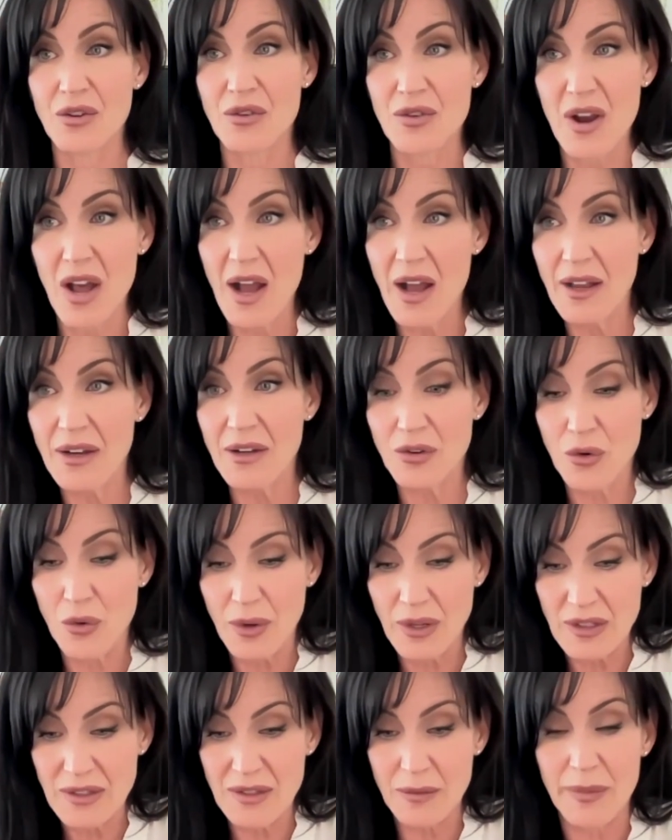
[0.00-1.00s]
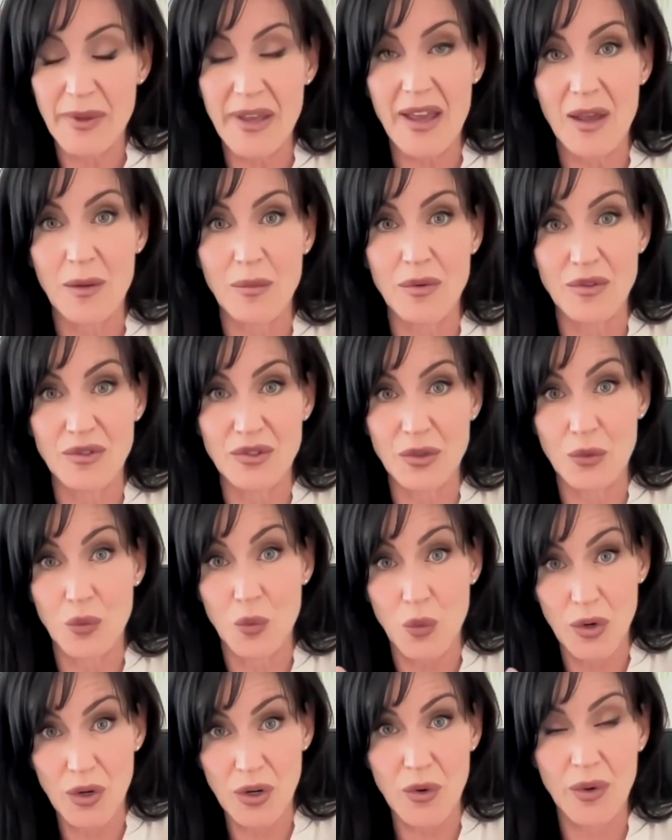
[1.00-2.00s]
not going to be able to
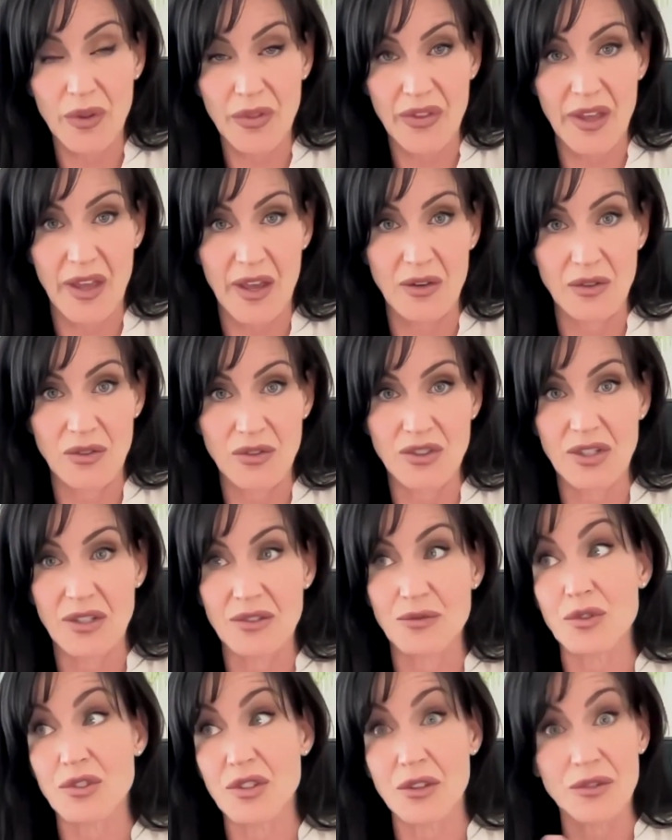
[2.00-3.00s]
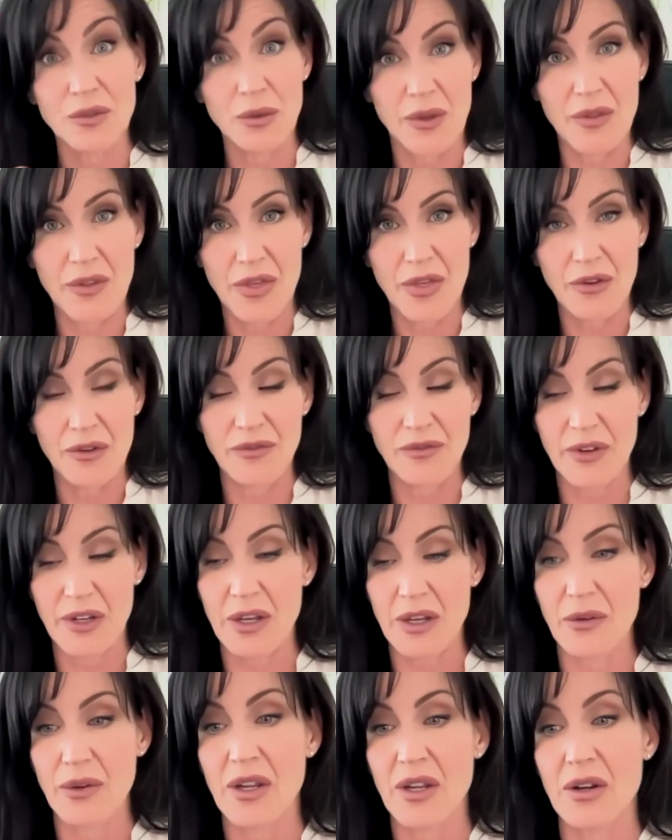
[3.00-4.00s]
work with the energies, which I'll do in the third
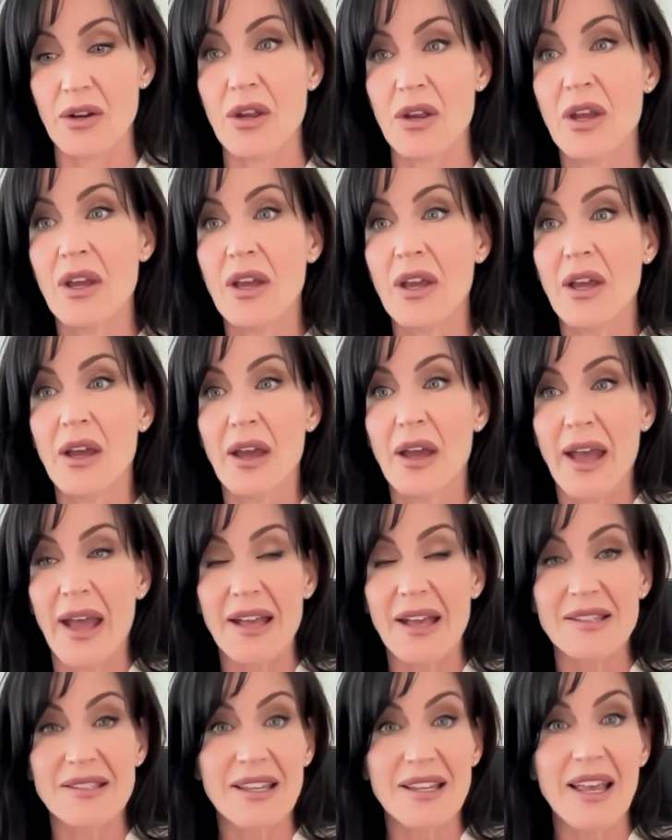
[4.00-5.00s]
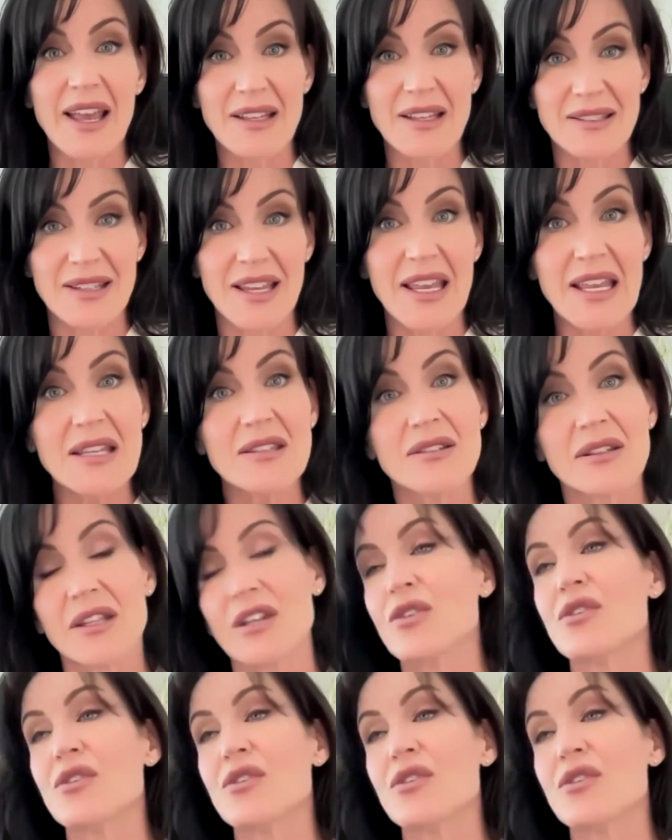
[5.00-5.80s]
video here, as easily.